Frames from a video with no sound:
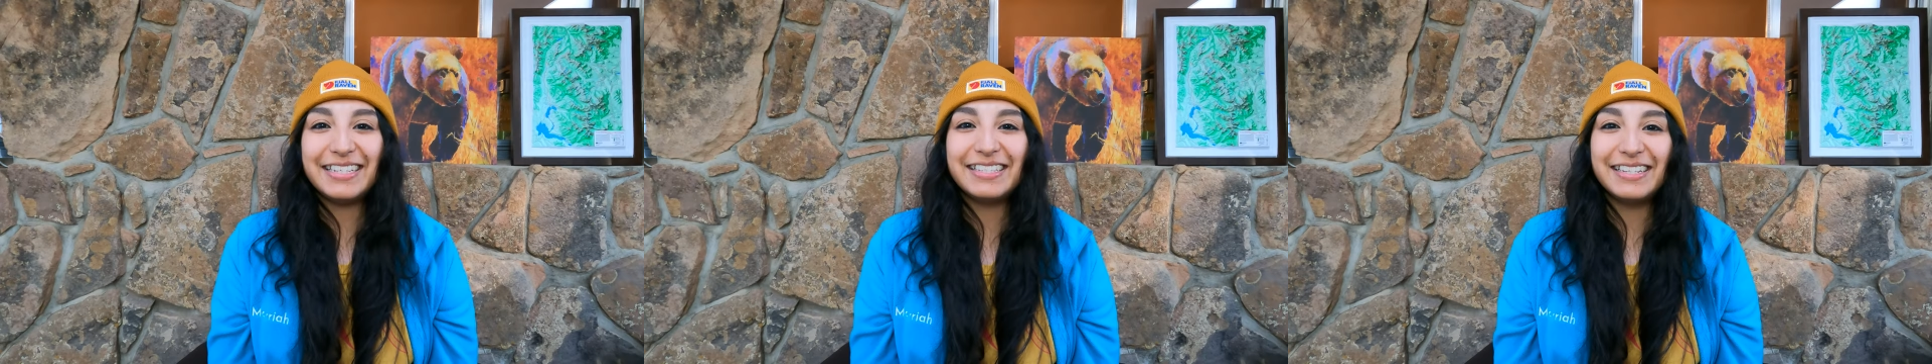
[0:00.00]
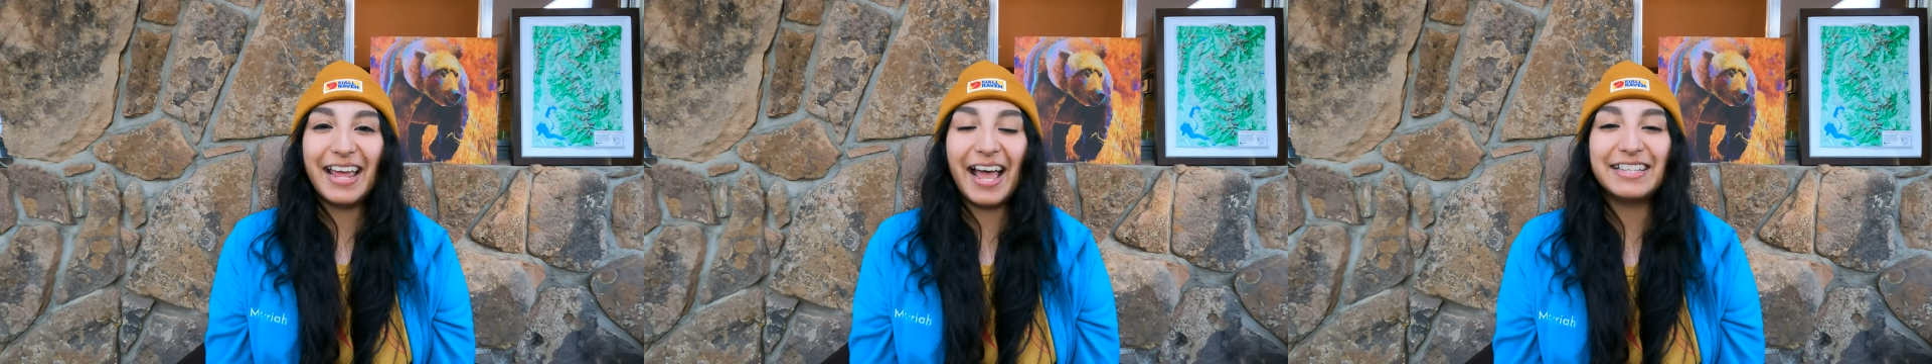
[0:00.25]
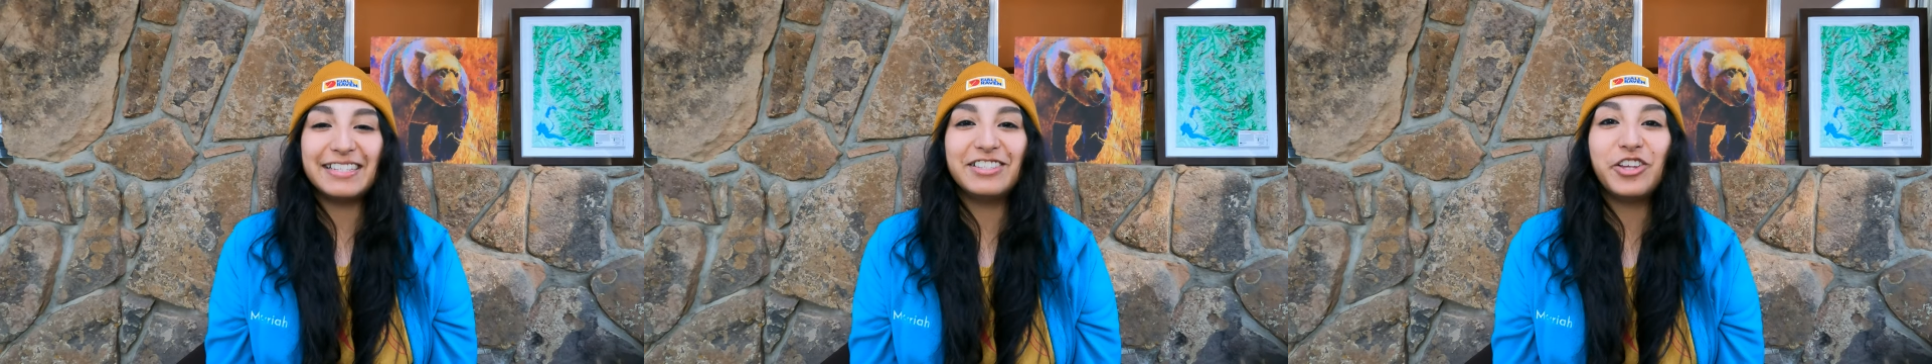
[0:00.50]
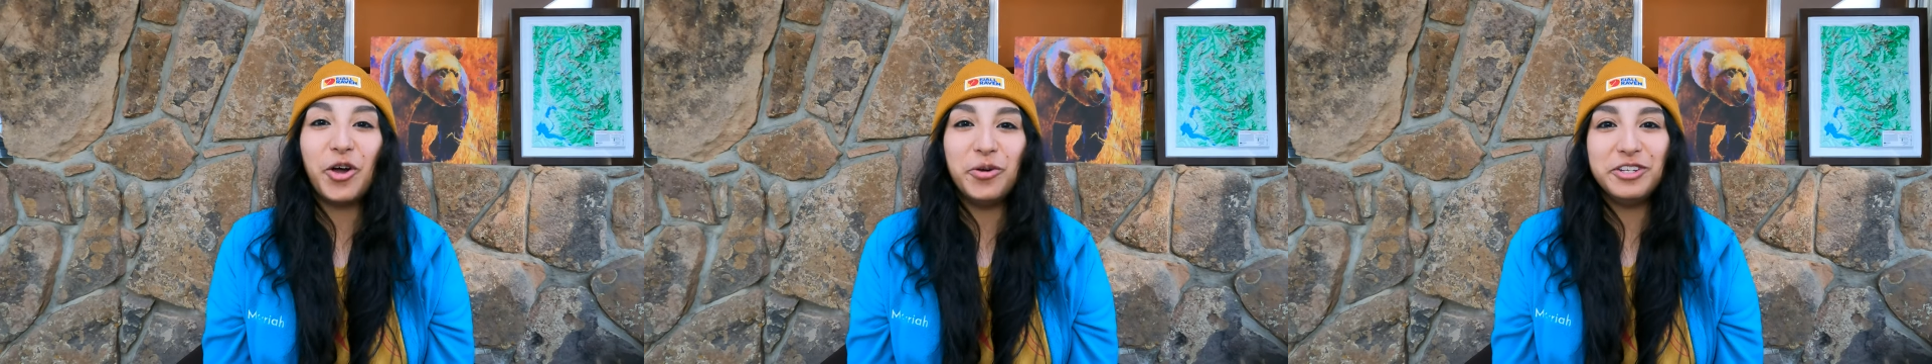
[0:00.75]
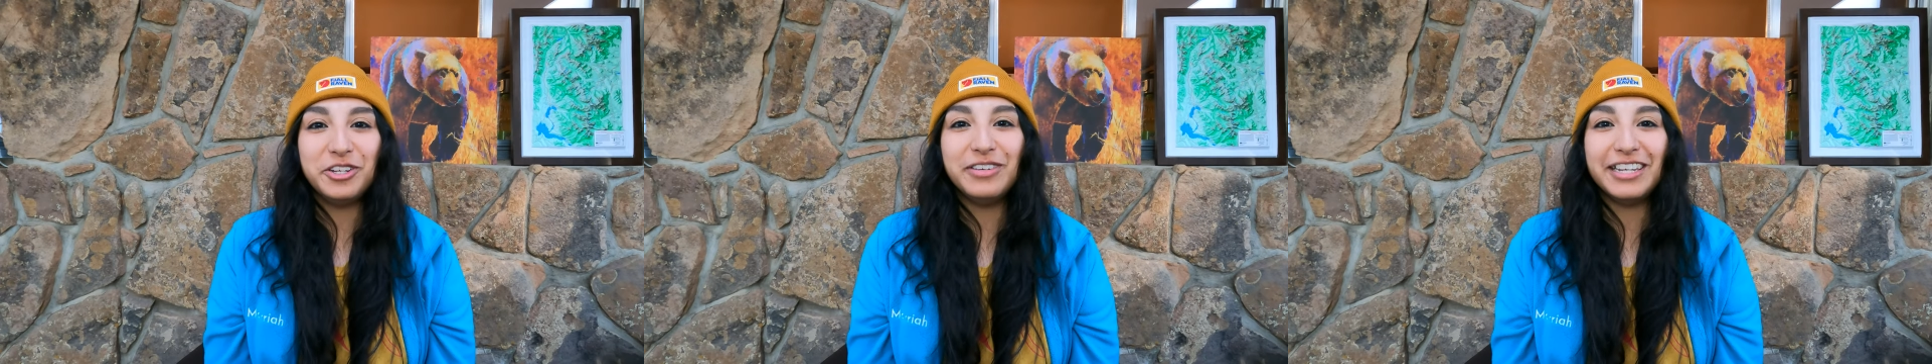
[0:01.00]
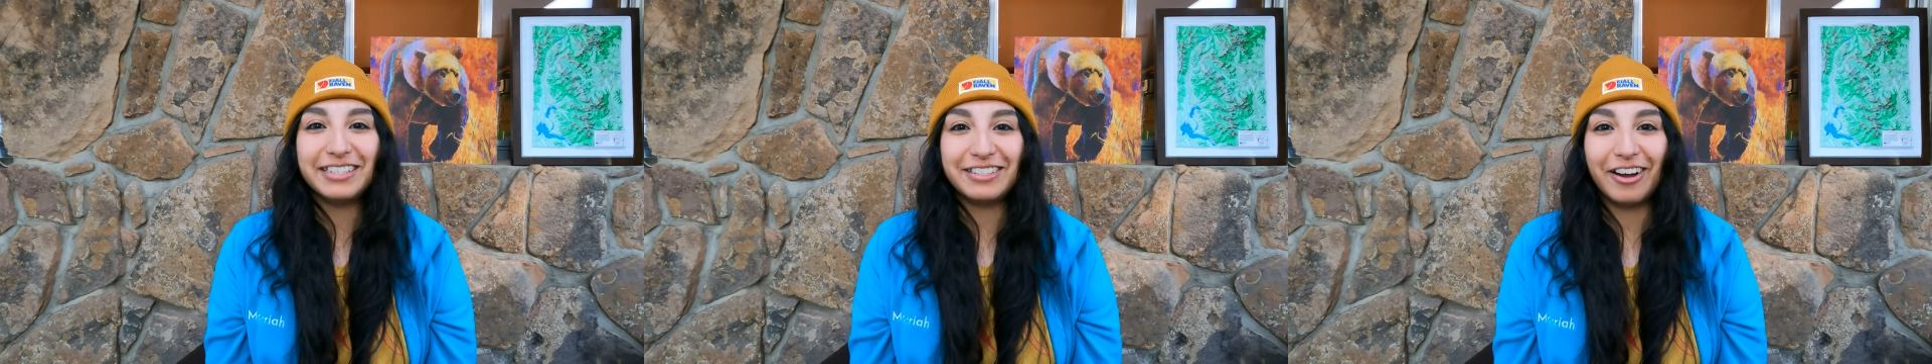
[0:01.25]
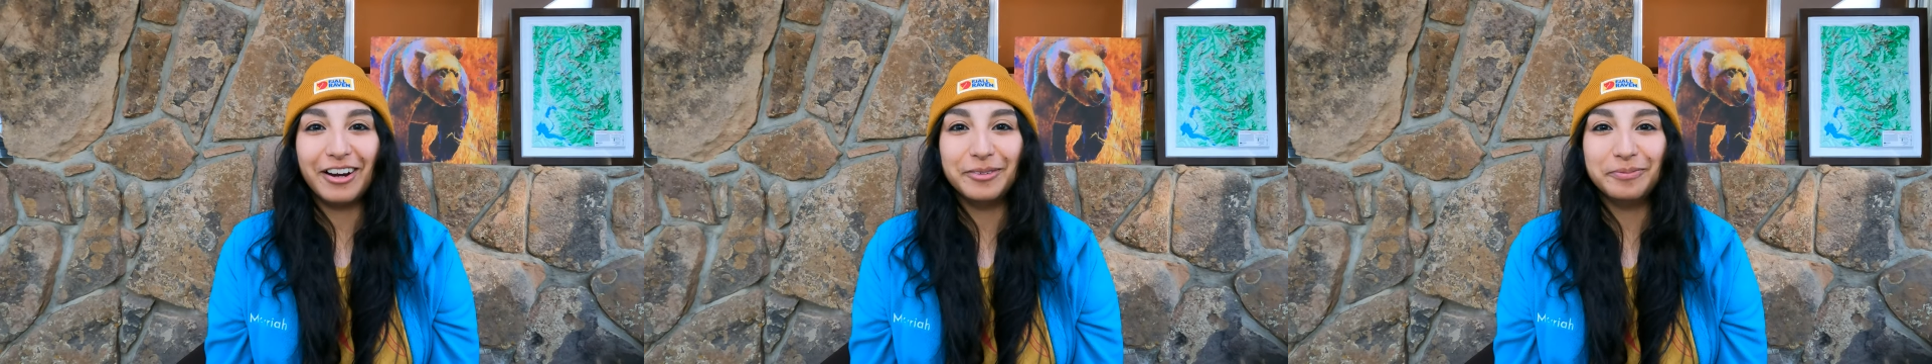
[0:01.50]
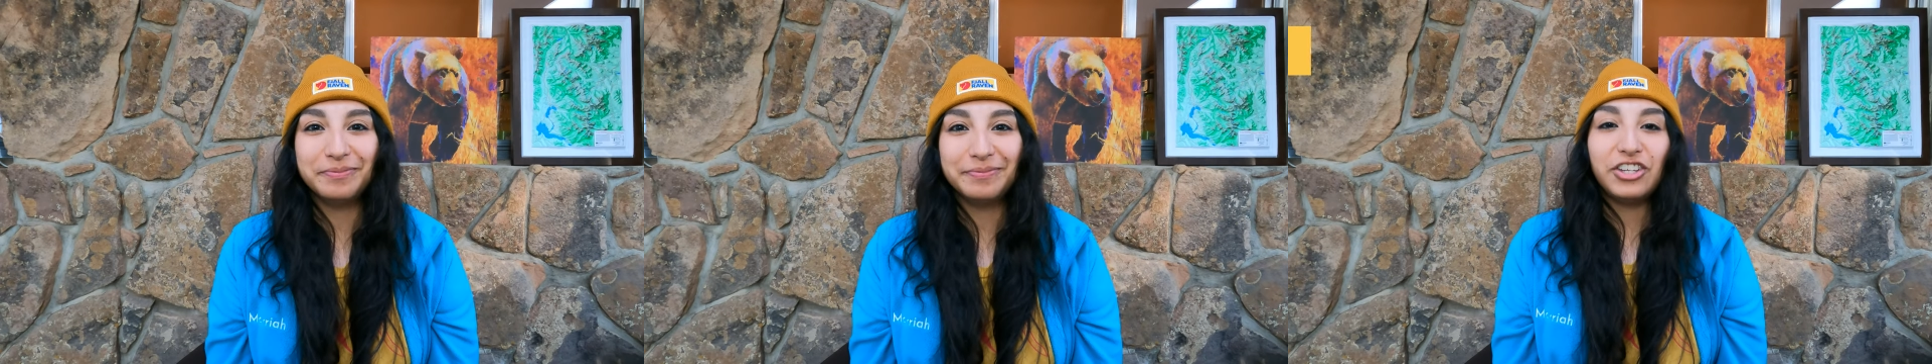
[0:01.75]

season has its own unique charm.